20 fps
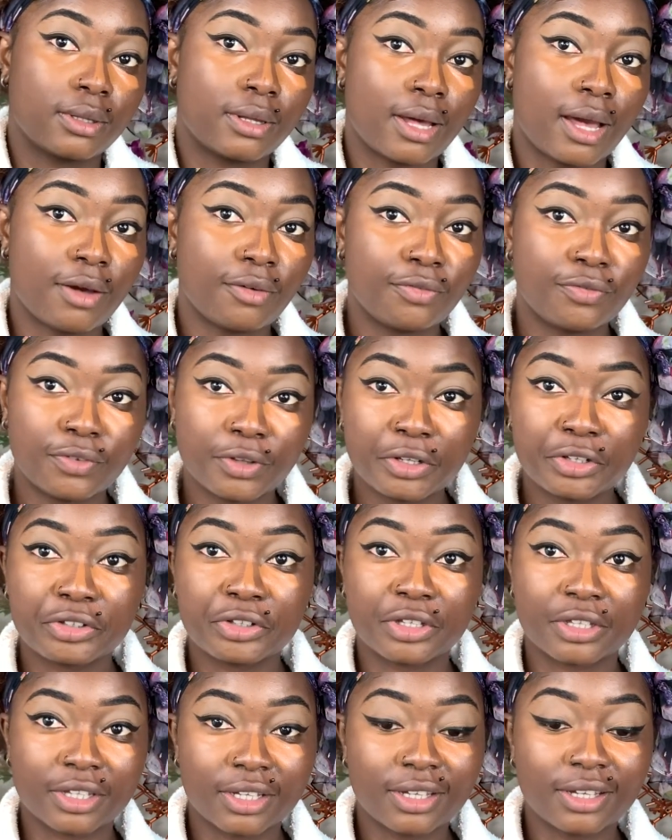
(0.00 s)
I feel
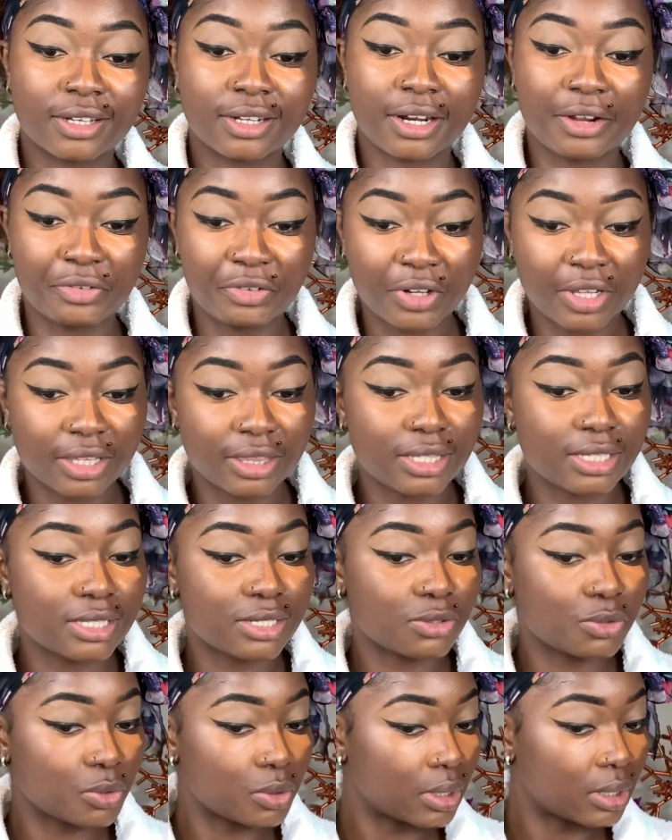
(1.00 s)
good. I feel like
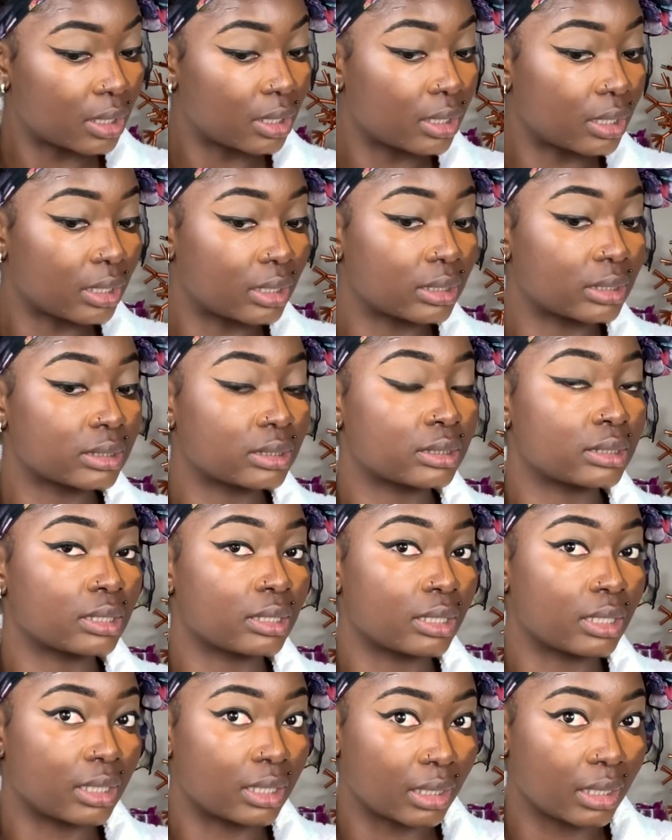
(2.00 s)
this really looks
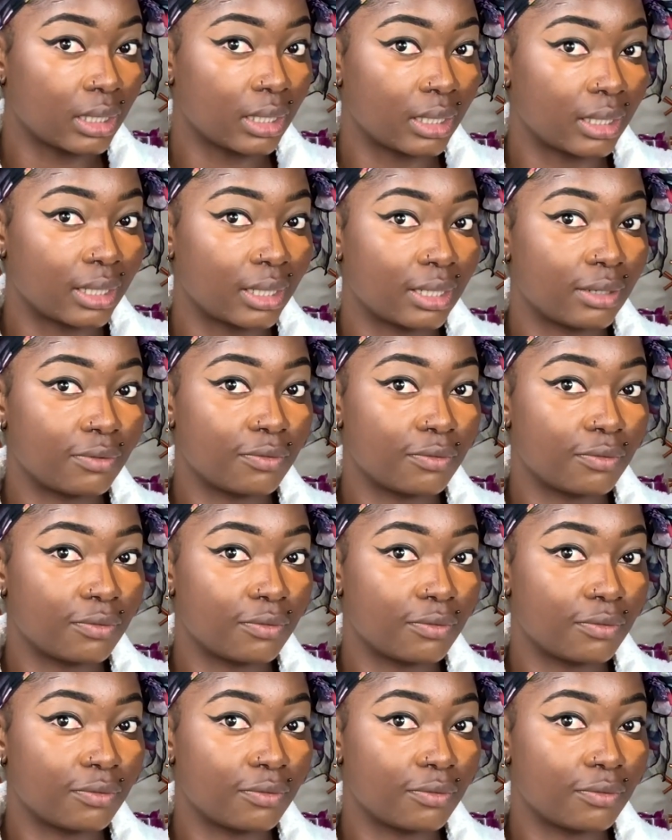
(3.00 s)
good.